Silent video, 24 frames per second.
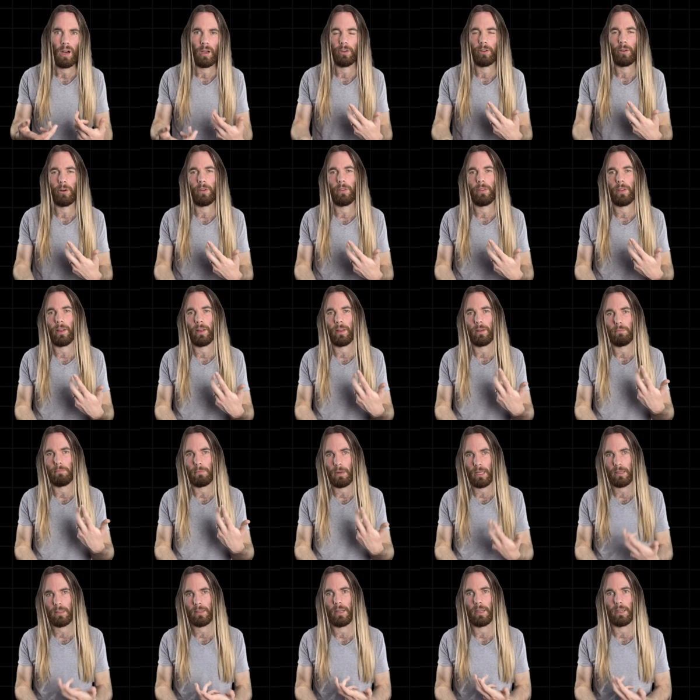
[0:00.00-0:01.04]
know that
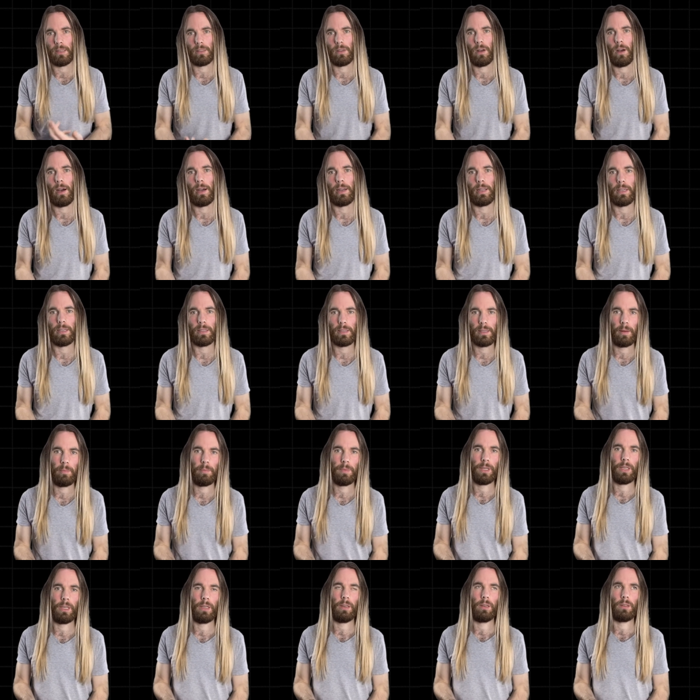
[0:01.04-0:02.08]
maths anxiety is
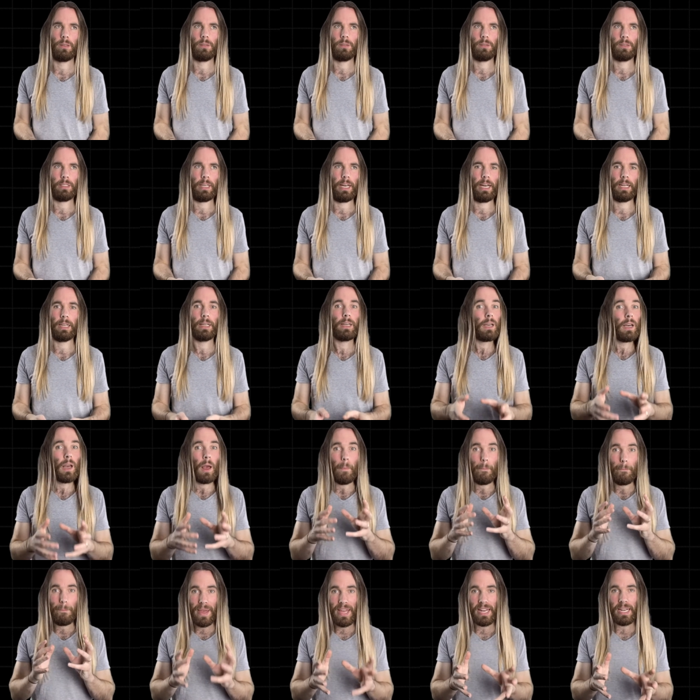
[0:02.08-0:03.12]
something that
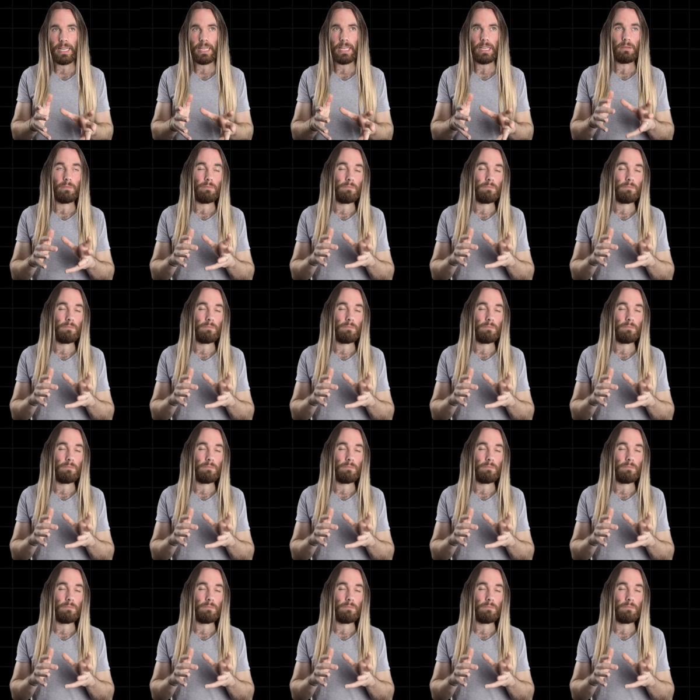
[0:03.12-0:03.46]
many,